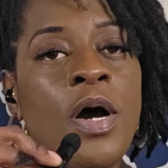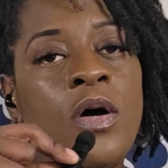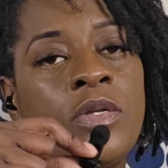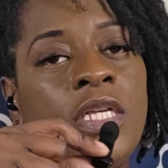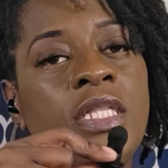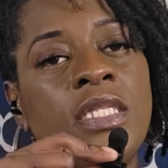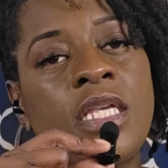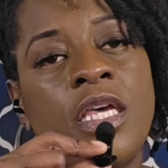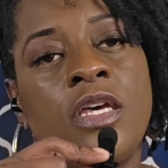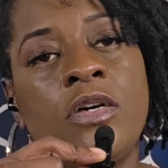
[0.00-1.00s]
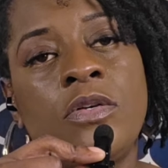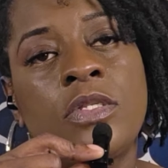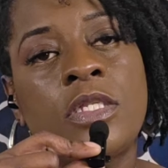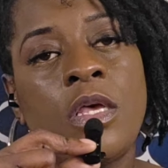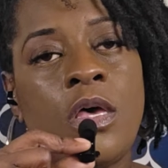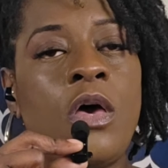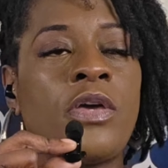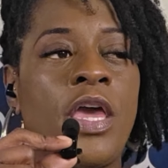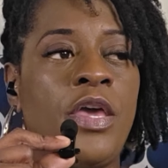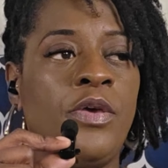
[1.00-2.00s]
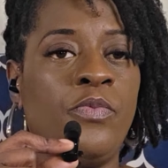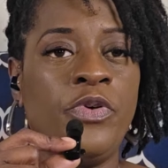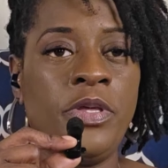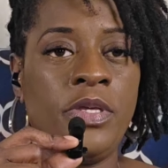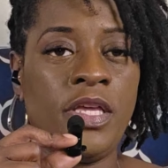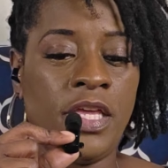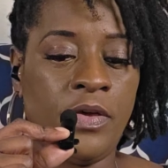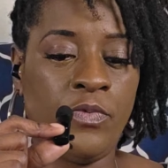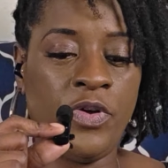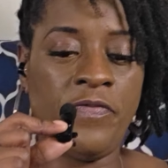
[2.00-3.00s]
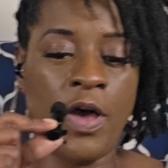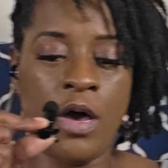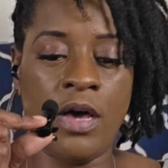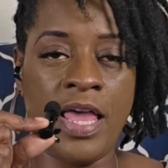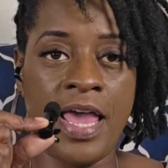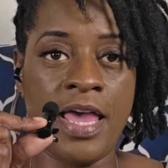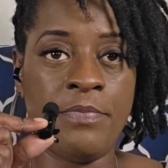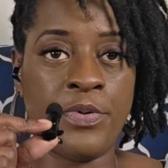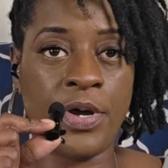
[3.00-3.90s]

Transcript: Ponytails, okay, we've all had